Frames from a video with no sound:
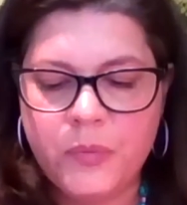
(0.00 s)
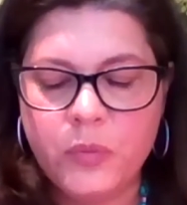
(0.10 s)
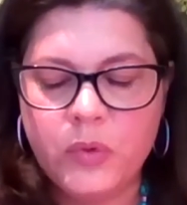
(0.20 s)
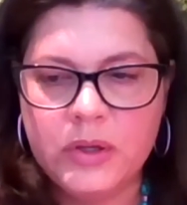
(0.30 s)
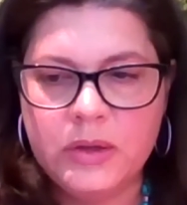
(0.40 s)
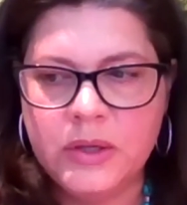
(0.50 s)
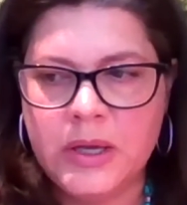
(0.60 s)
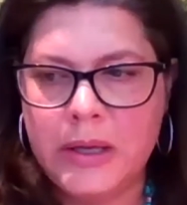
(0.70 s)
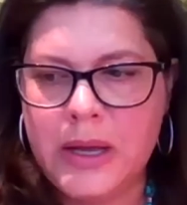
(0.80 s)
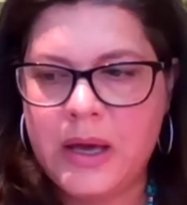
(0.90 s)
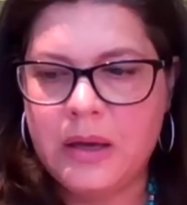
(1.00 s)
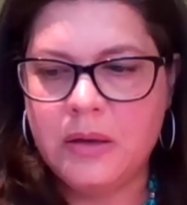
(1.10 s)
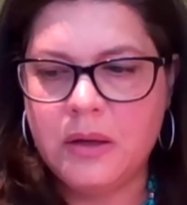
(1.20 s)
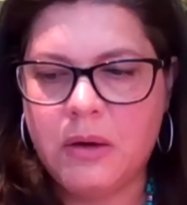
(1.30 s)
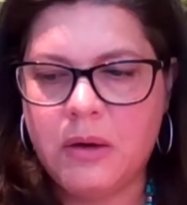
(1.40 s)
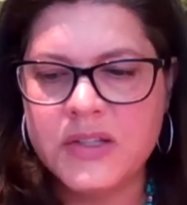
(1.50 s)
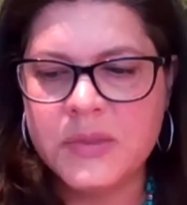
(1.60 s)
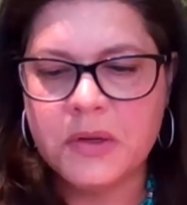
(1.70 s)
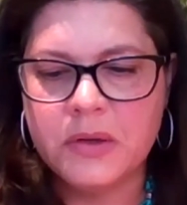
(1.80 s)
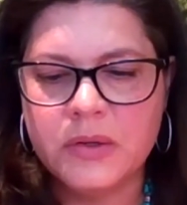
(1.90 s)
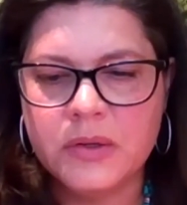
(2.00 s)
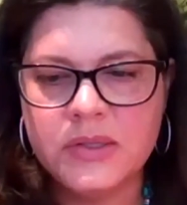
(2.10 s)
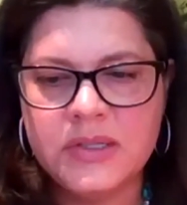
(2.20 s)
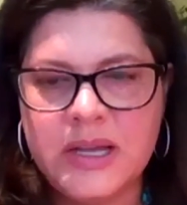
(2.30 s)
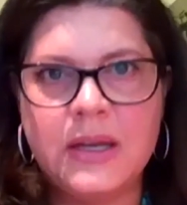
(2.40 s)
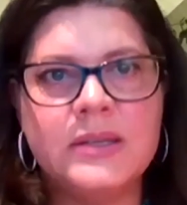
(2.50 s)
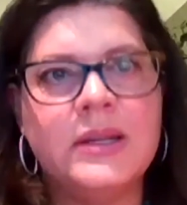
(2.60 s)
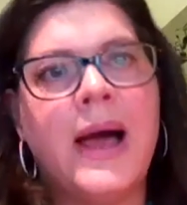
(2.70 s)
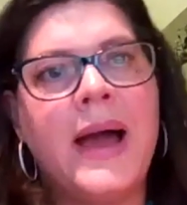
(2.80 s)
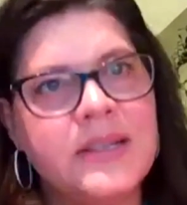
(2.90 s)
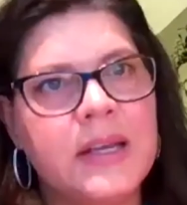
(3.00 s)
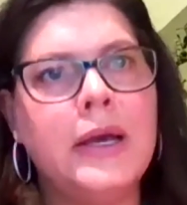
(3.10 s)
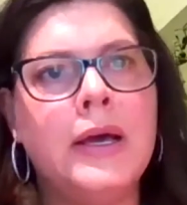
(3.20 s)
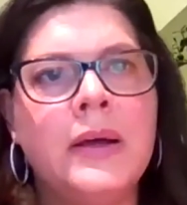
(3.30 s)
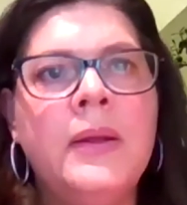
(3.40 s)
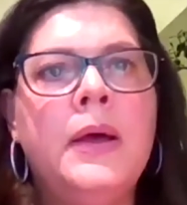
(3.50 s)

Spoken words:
really looking at, you know, hospital data as lag data.